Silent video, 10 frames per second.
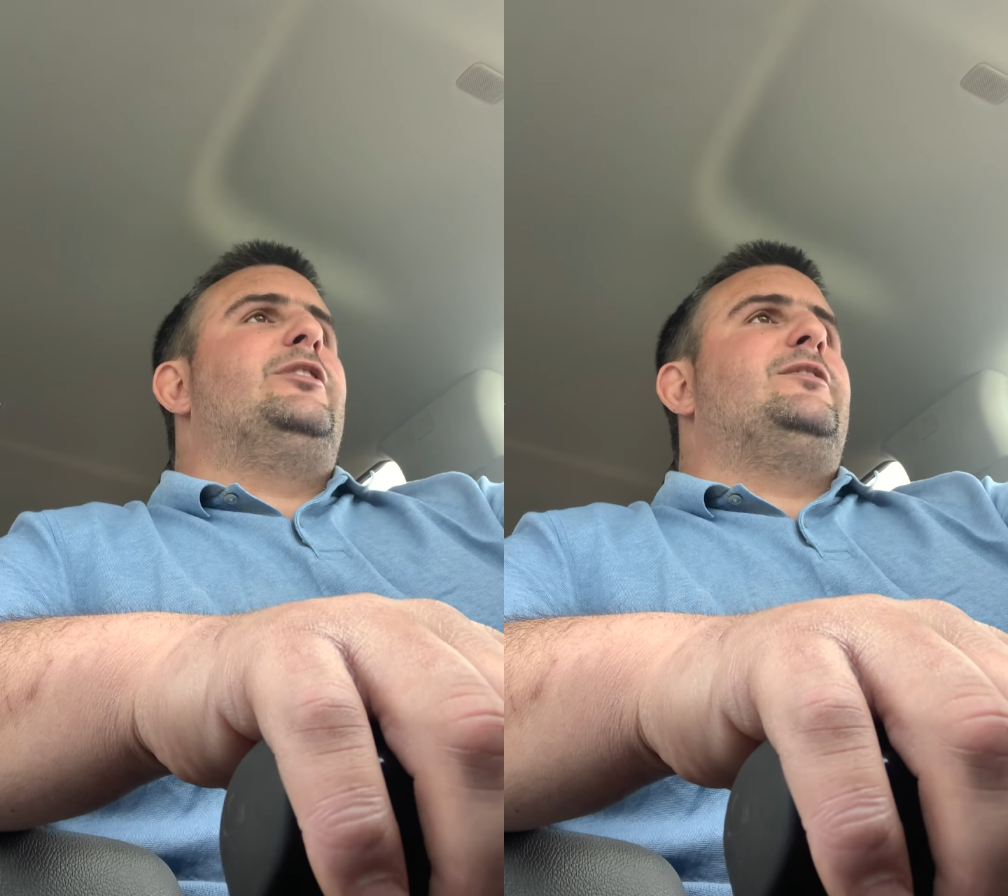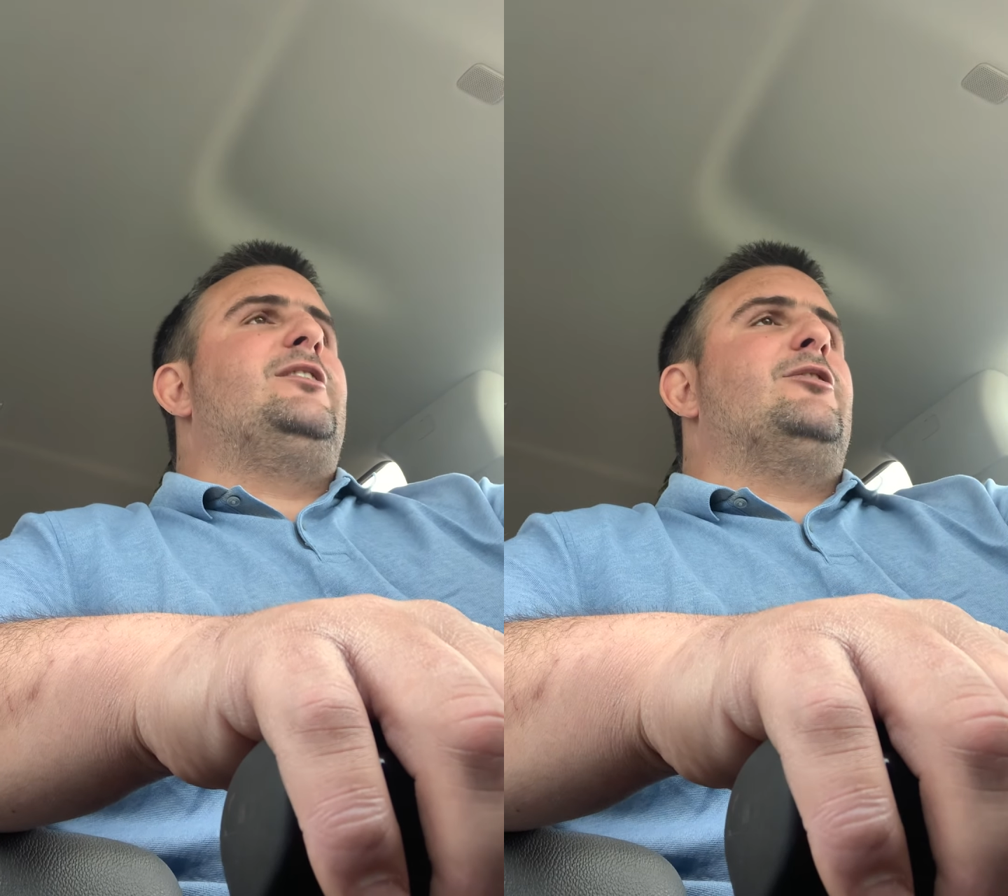
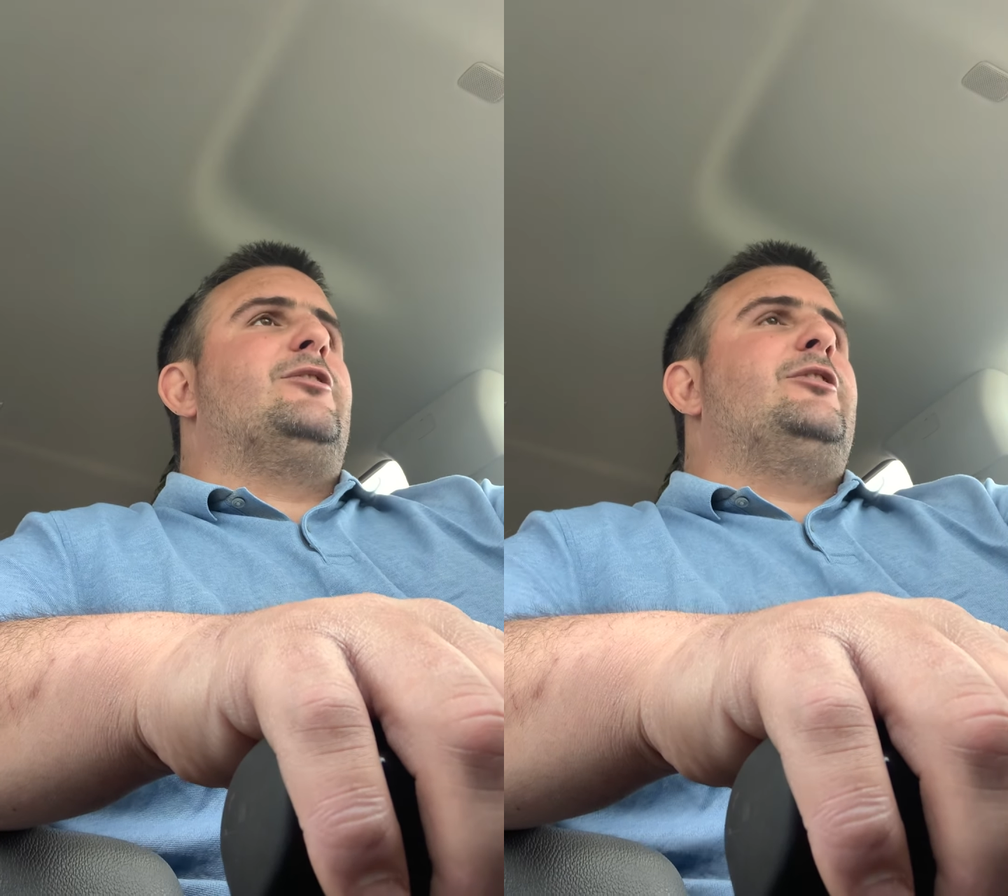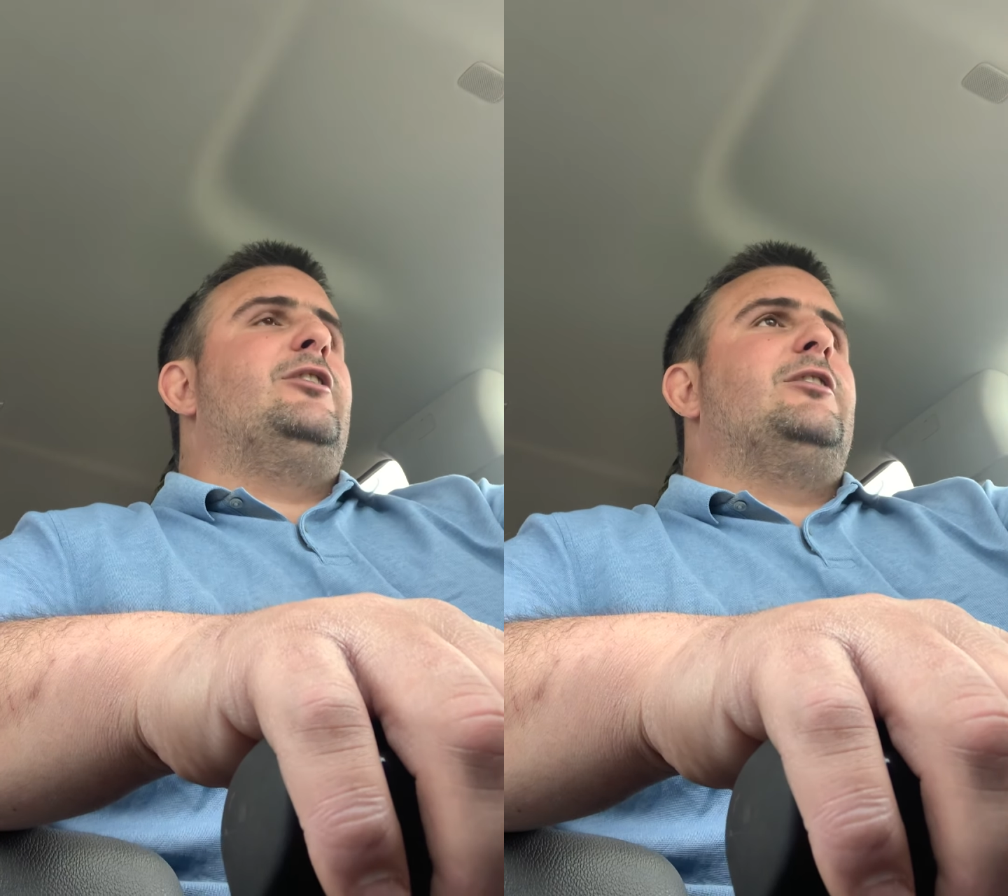that they're
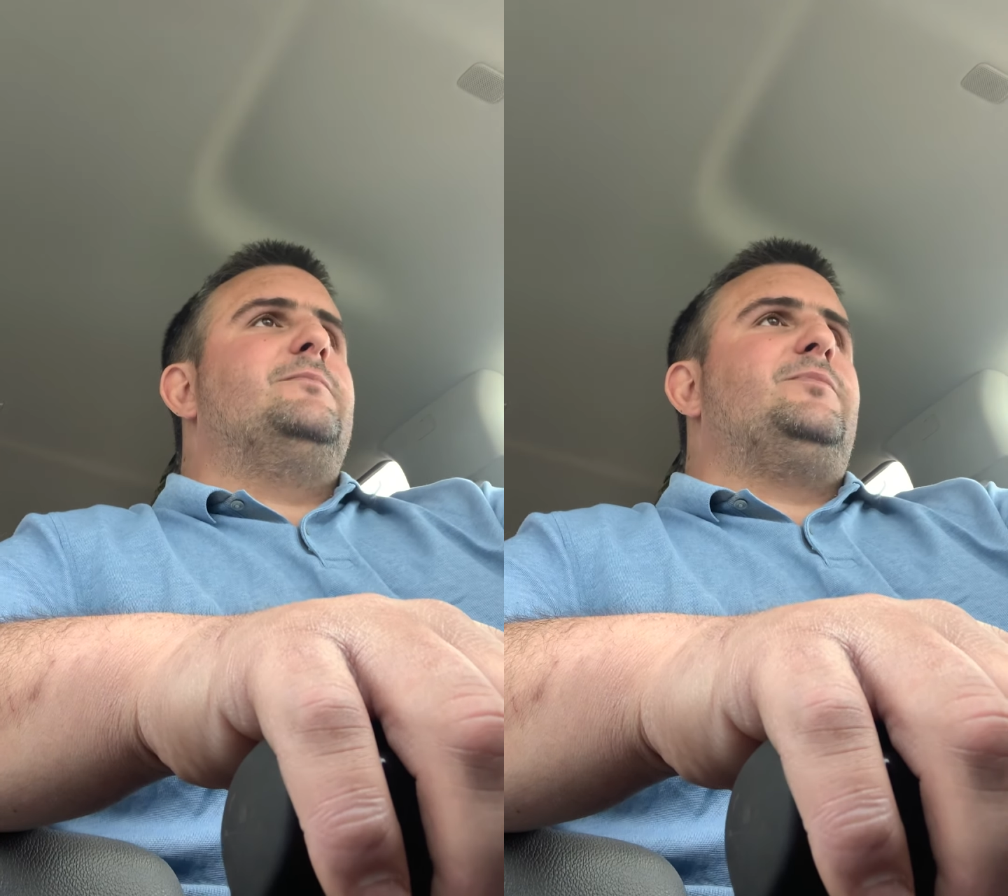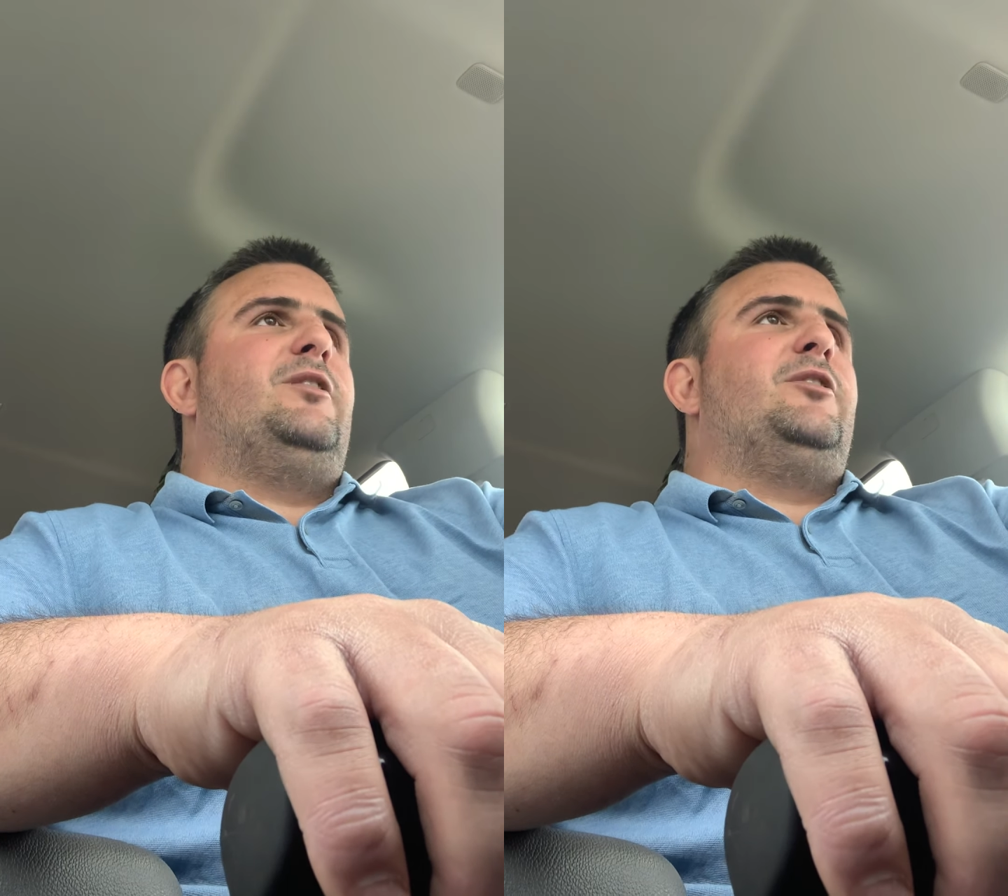
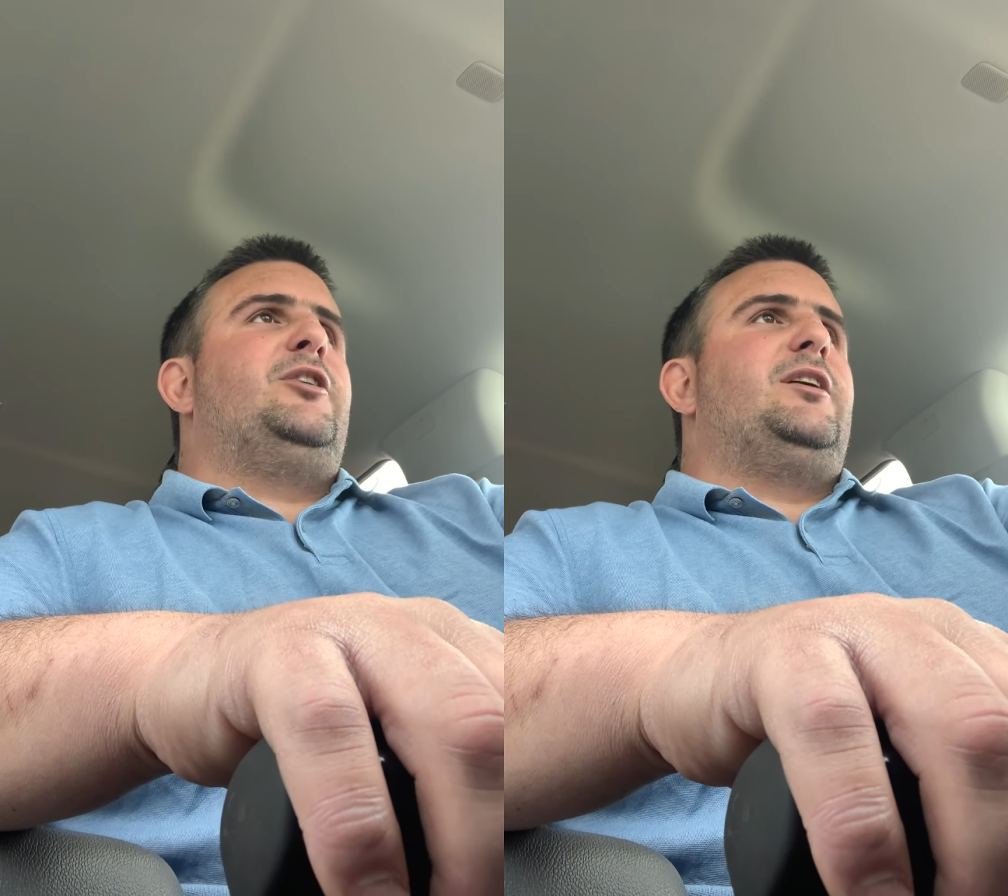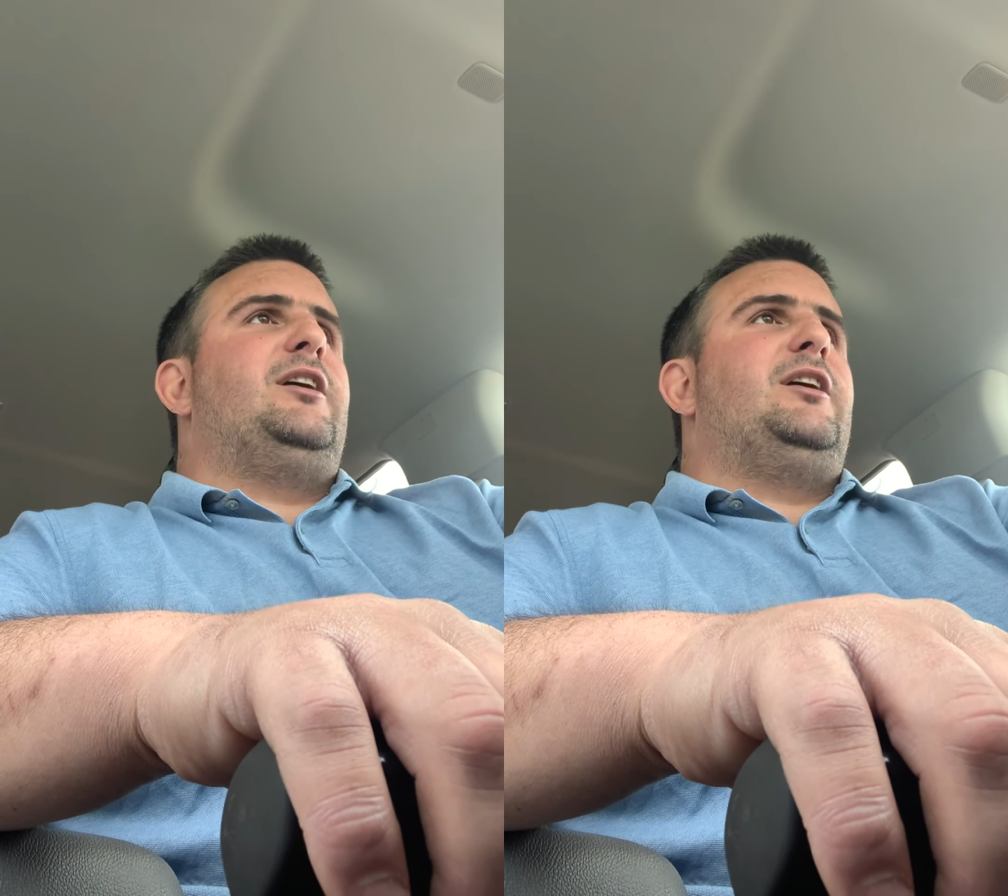gonna